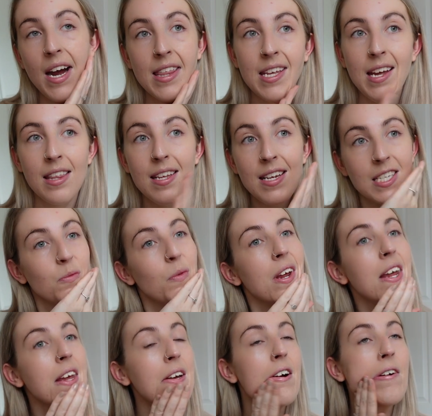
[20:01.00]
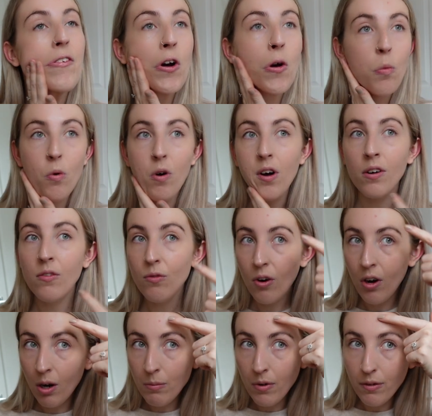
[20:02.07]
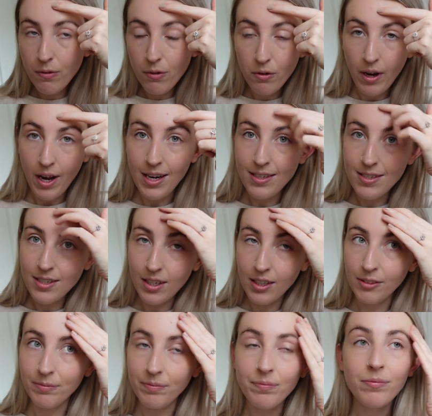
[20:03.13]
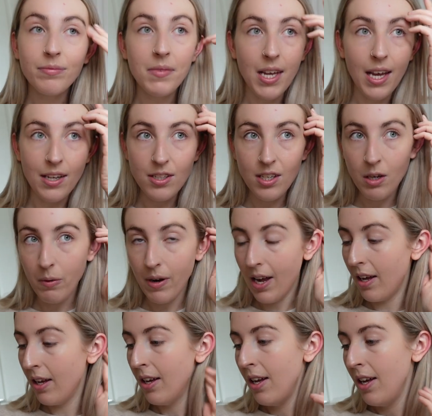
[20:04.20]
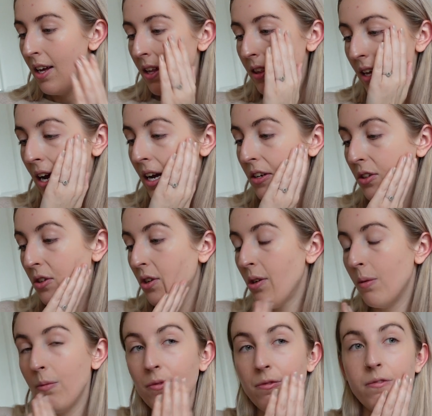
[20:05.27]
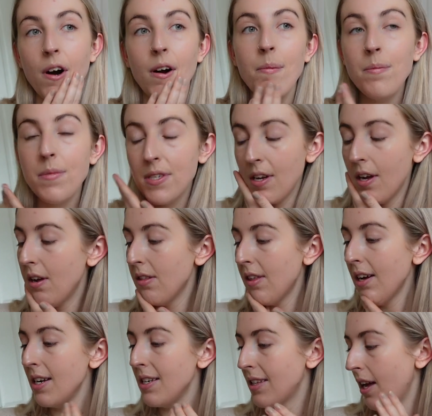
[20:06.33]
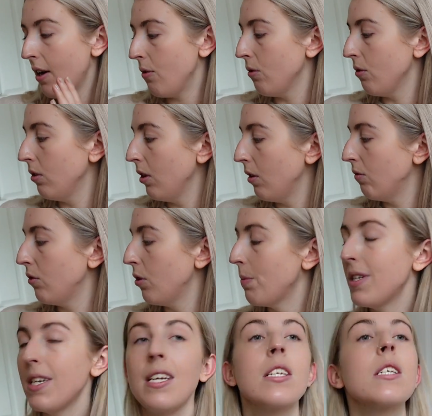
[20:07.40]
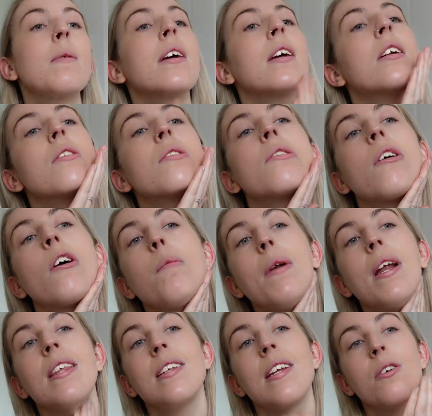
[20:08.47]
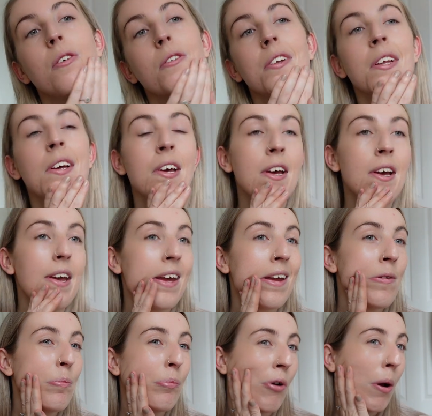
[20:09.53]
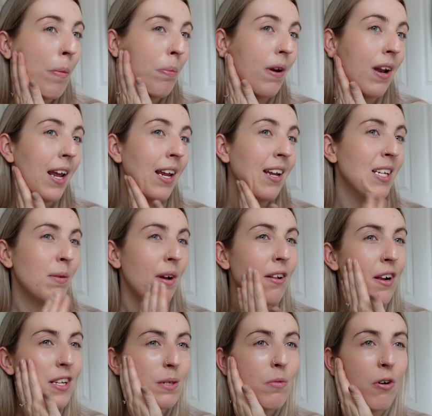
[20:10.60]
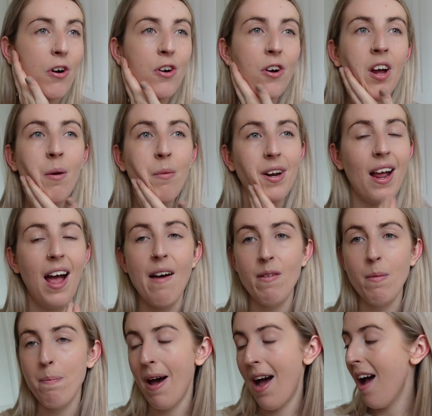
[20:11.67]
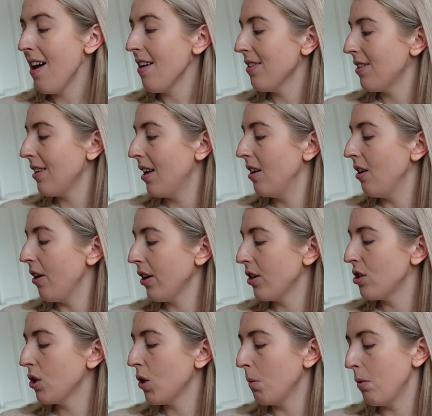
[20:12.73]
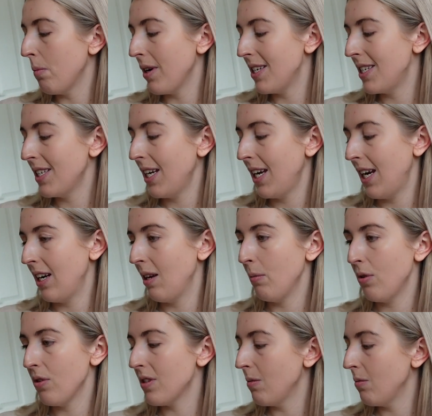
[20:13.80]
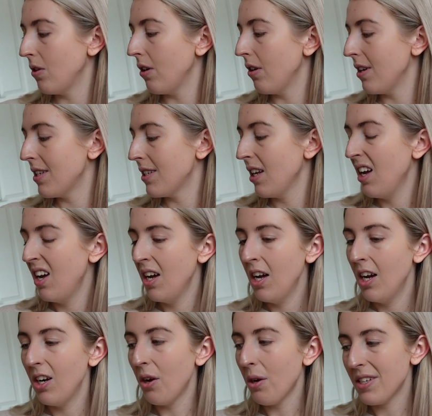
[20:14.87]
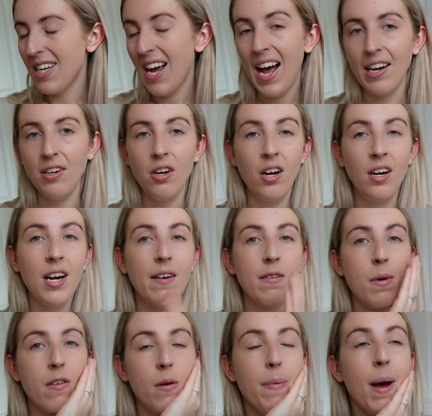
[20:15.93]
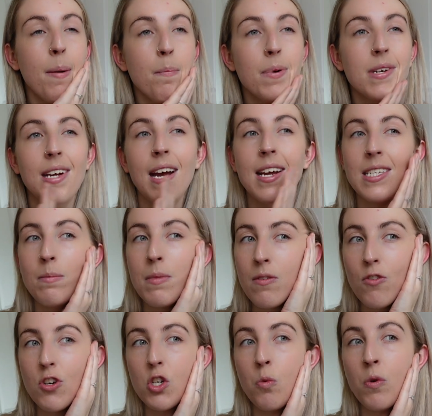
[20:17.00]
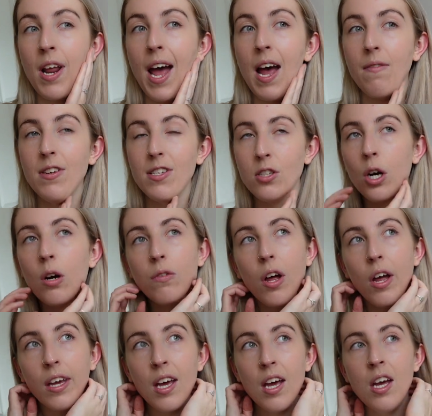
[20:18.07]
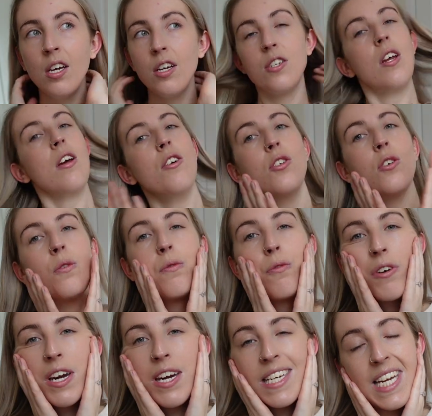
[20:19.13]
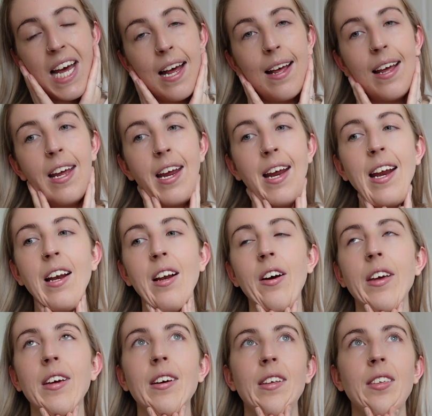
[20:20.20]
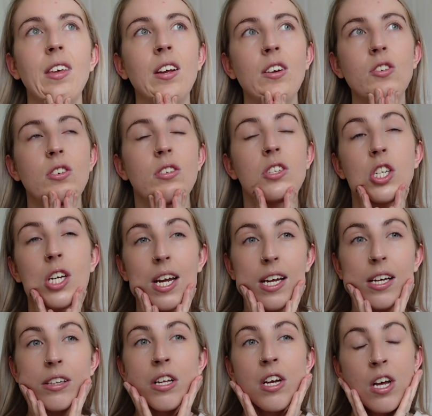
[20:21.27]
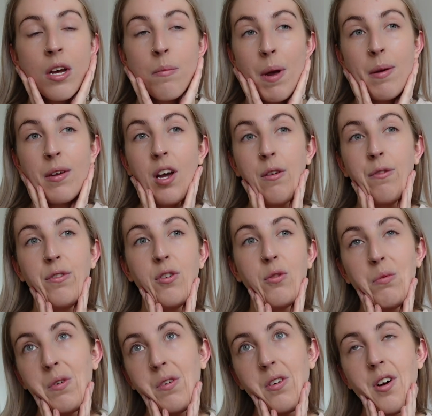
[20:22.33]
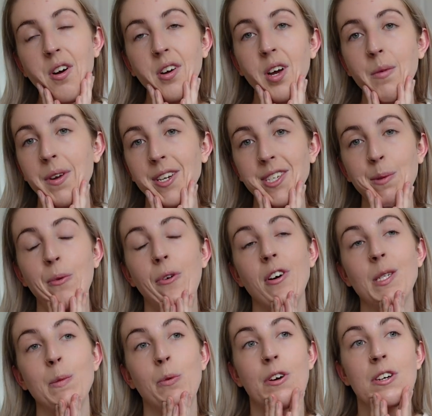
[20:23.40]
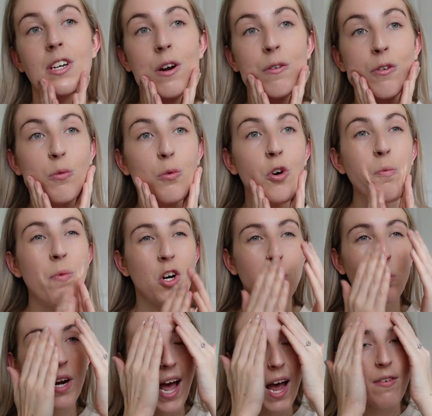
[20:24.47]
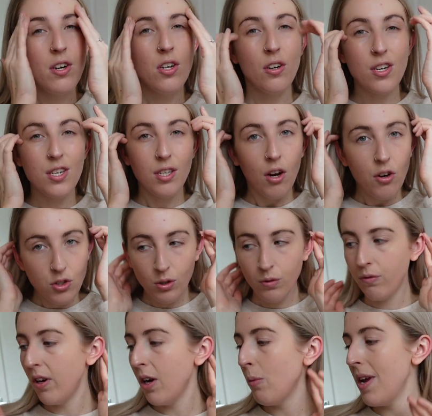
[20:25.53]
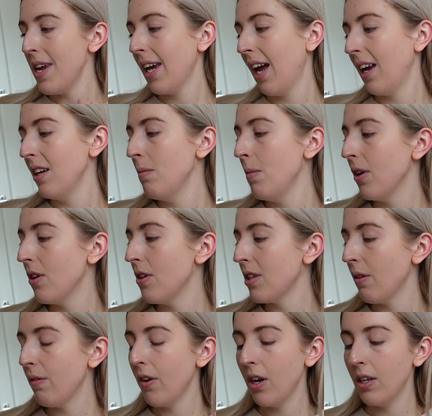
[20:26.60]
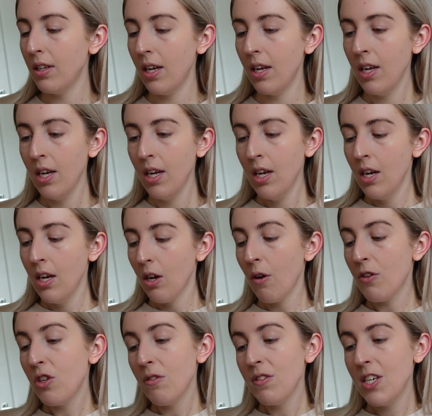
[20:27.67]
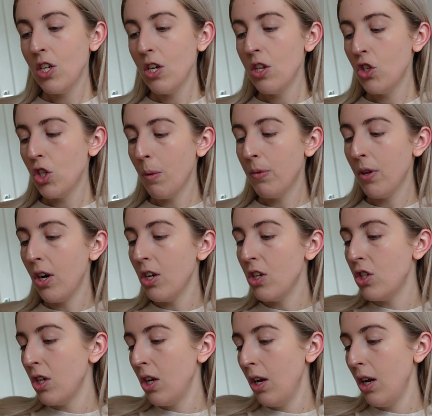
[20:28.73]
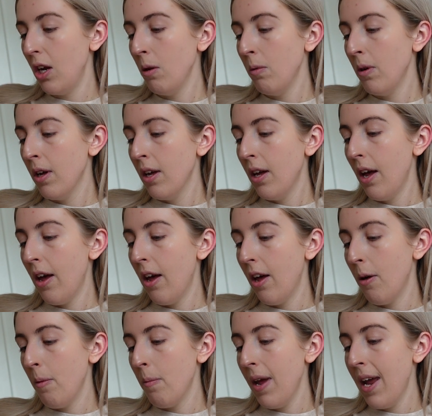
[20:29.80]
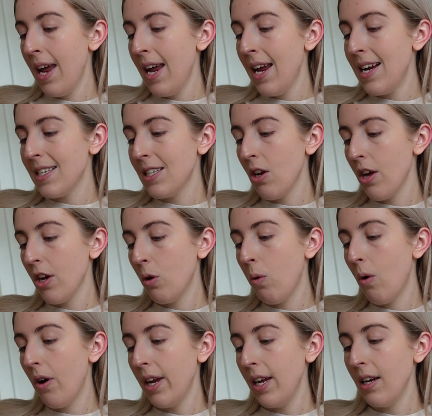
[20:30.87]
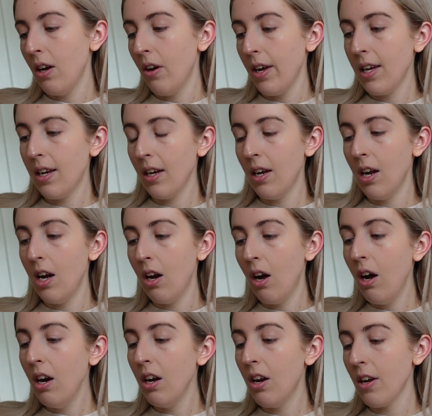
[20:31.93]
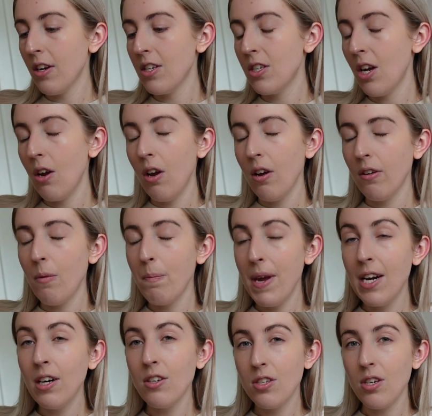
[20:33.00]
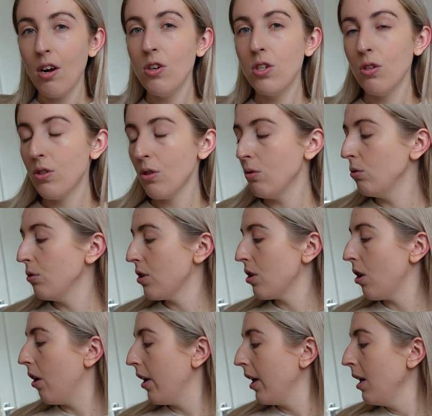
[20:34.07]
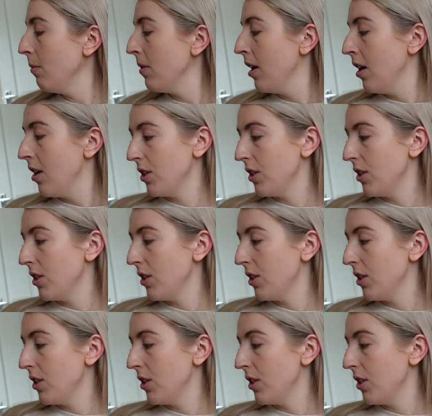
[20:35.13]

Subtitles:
And then this week I've got one right on my forehead. So yeah, I don't know where that had come from. So that is that all rubbed in, so making sure I've blended it all in properly. As well, like, tomorrow night I'm going to have a bath and like scrub my skin and put some nice like tan on, have a bit of a pamper day. So me and Russell want to have a sort of like social free day, like I think just chill, maybe go for a walk. I mean, surprise surprise, go for a walk, but I just want to have a nice social free weekend, because I find that obviously doing the job that I do, it is like quite like a lot, like so like being on socials all the time.